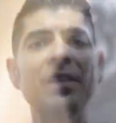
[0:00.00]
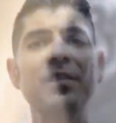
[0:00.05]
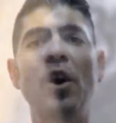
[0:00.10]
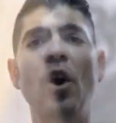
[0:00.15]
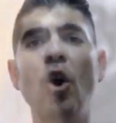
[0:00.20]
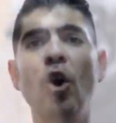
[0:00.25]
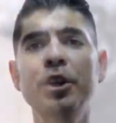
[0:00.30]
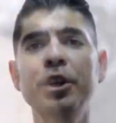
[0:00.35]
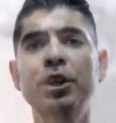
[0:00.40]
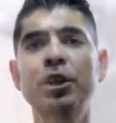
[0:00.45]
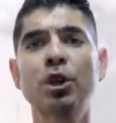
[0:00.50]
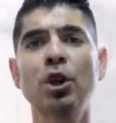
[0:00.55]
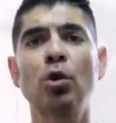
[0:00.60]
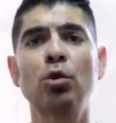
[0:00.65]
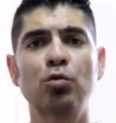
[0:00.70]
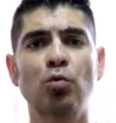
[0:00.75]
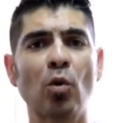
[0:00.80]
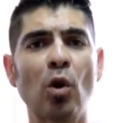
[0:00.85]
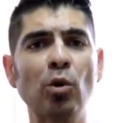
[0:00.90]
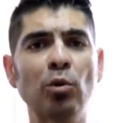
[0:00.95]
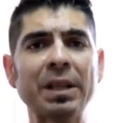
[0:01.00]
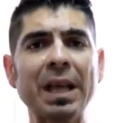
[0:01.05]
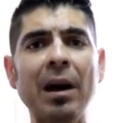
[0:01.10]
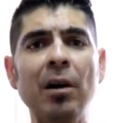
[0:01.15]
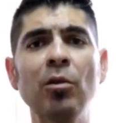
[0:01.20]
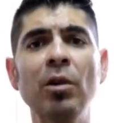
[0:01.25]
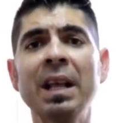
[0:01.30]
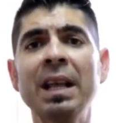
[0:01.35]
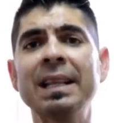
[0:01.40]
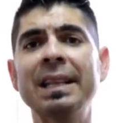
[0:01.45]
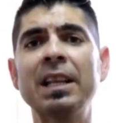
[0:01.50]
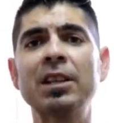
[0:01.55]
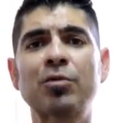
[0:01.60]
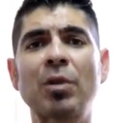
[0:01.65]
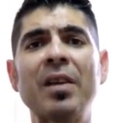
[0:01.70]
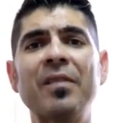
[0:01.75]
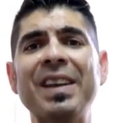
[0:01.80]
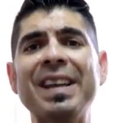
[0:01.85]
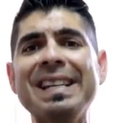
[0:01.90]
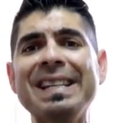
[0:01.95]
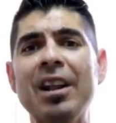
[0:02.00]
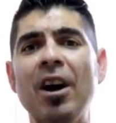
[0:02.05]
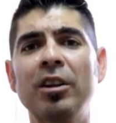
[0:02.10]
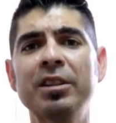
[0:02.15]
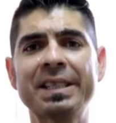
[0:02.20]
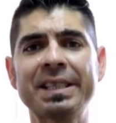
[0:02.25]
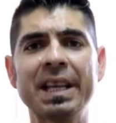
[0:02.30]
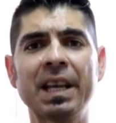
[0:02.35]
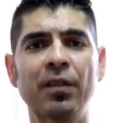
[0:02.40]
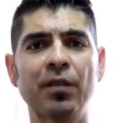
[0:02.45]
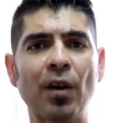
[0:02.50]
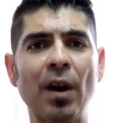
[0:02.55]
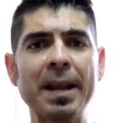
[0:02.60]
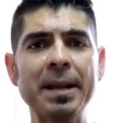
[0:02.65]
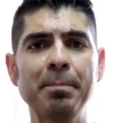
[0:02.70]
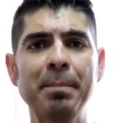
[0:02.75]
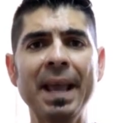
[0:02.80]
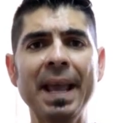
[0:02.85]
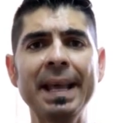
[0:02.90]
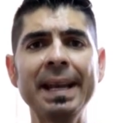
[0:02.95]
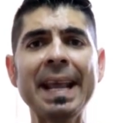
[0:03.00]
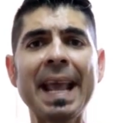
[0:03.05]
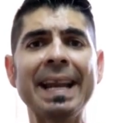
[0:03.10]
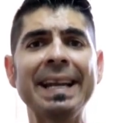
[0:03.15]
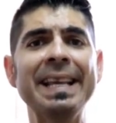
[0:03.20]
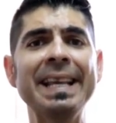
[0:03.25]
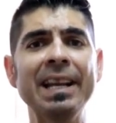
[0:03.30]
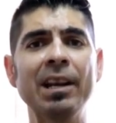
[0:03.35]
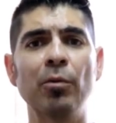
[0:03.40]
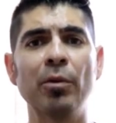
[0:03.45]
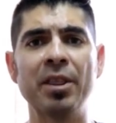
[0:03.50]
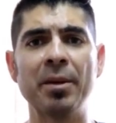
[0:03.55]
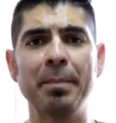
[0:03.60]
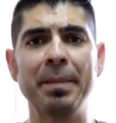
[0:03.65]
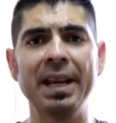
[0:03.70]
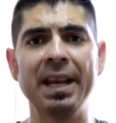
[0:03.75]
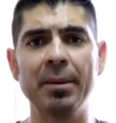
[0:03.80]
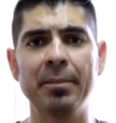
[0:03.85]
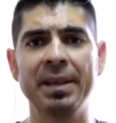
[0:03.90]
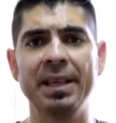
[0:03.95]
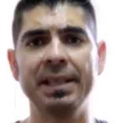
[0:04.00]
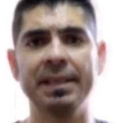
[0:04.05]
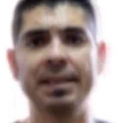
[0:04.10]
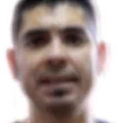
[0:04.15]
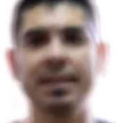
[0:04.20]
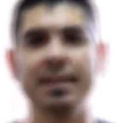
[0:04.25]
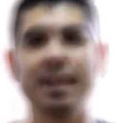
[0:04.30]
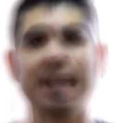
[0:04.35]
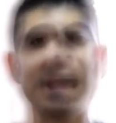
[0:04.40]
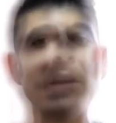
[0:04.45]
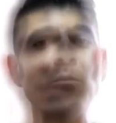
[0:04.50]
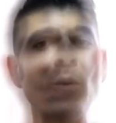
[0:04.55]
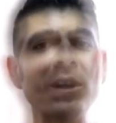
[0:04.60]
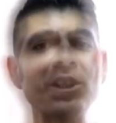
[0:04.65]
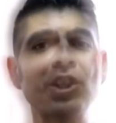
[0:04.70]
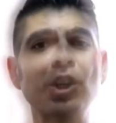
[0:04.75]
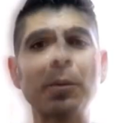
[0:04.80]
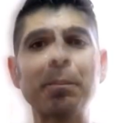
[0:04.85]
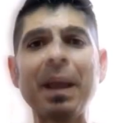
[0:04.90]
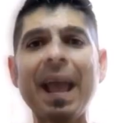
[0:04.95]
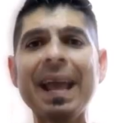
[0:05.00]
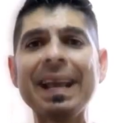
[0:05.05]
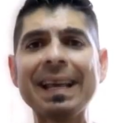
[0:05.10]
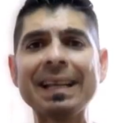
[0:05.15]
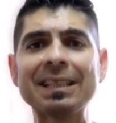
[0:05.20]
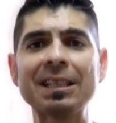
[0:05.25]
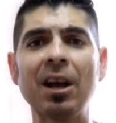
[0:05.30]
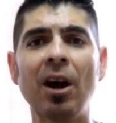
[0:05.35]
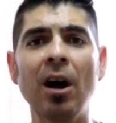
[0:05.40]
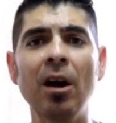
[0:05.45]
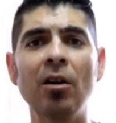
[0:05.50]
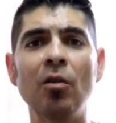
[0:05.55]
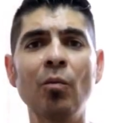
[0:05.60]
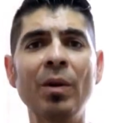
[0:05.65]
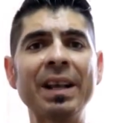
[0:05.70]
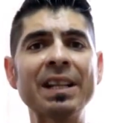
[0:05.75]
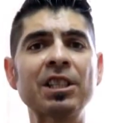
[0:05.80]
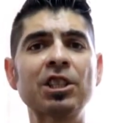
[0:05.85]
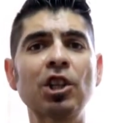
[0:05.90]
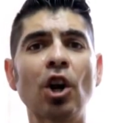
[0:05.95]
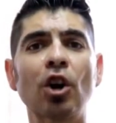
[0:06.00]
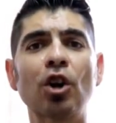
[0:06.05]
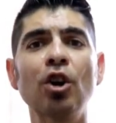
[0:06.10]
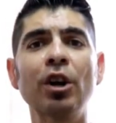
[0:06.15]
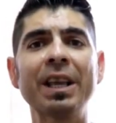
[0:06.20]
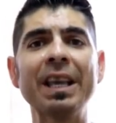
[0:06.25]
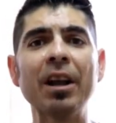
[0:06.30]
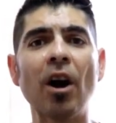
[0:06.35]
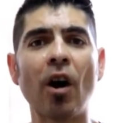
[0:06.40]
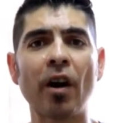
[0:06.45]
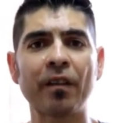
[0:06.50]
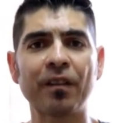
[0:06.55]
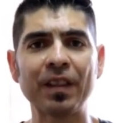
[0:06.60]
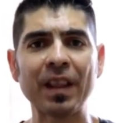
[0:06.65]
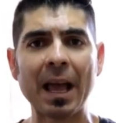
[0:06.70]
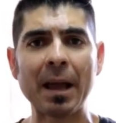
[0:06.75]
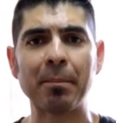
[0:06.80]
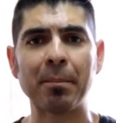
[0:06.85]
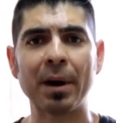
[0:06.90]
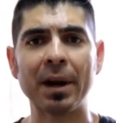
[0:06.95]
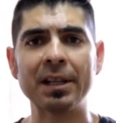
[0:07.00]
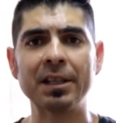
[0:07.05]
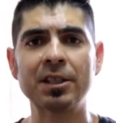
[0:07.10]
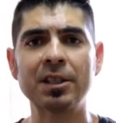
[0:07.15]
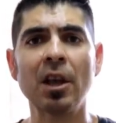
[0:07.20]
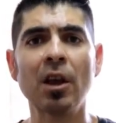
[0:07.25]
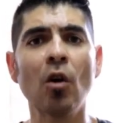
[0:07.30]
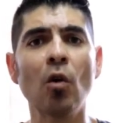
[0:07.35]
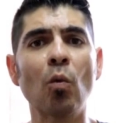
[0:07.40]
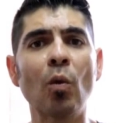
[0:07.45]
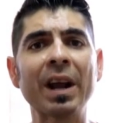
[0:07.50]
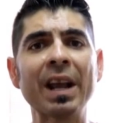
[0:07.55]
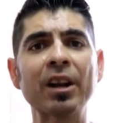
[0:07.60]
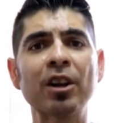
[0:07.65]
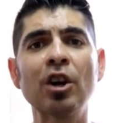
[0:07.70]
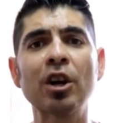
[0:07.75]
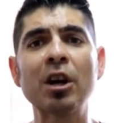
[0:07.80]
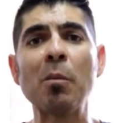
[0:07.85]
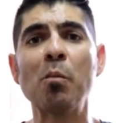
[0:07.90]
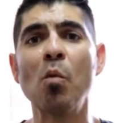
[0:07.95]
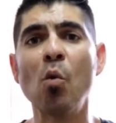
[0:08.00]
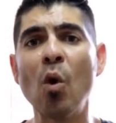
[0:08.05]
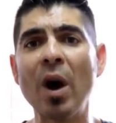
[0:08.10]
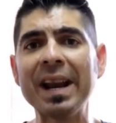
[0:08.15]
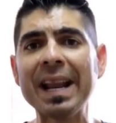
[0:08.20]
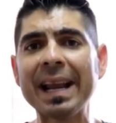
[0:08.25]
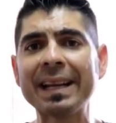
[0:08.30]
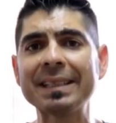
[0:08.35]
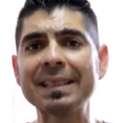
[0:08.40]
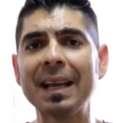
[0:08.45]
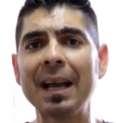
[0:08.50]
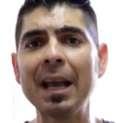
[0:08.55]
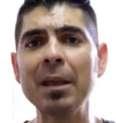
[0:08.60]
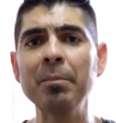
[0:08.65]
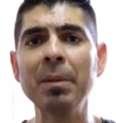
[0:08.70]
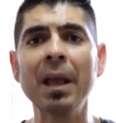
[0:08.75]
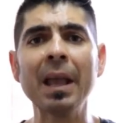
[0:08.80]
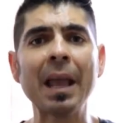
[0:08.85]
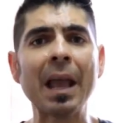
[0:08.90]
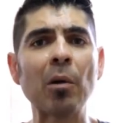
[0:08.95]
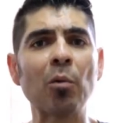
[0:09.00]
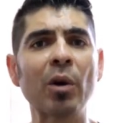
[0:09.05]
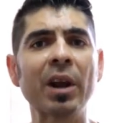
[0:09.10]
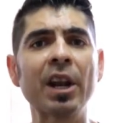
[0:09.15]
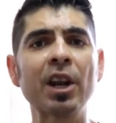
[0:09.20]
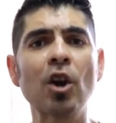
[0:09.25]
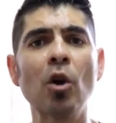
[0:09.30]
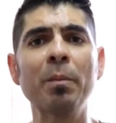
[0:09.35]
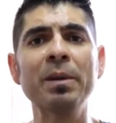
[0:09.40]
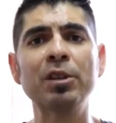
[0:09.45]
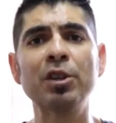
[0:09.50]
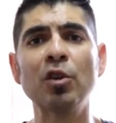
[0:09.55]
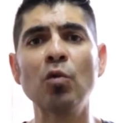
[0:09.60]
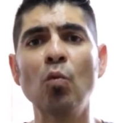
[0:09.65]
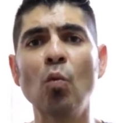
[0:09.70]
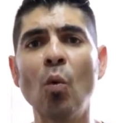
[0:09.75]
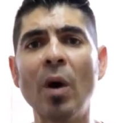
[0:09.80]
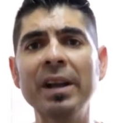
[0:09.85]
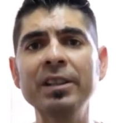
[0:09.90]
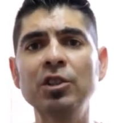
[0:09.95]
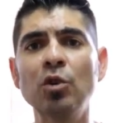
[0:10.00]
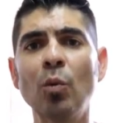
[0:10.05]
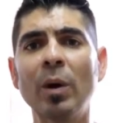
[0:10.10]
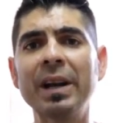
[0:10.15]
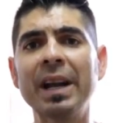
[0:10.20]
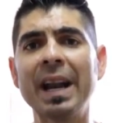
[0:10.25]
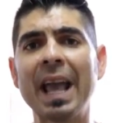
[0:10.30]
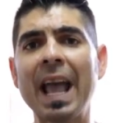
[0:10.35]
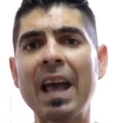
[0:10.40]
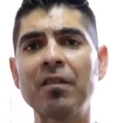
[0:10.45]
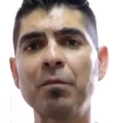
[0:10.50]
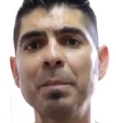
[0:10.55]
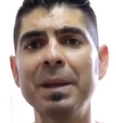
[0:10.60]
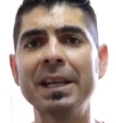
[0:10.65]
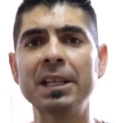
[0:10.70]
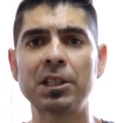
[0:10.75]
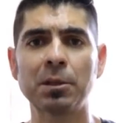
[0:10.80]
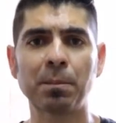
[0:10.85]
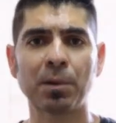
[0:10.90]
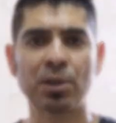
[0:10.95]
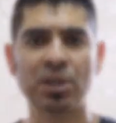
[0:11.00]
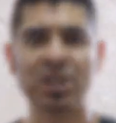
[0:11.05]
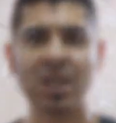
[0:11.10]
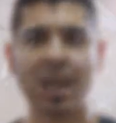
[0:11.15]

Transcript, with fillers: have all your doughs rolled out, let's grab a non-stick frying pan and heat it with a medium heat. And once your pan gets hot, we can start cooking our flatbreads. We're gonna cook them one at a time, and we're gonna go between one to one and a half minutes per